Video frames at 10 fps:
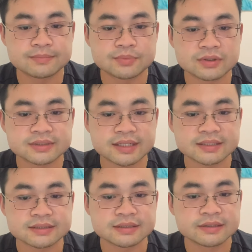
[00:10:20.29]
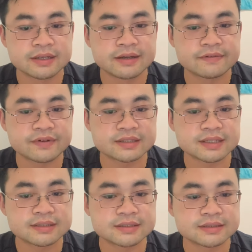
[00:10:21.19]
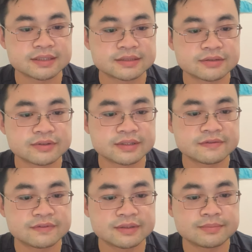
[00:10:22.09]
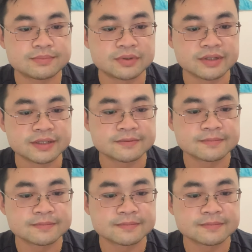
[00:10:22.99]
proteins, fat and dietary fiber.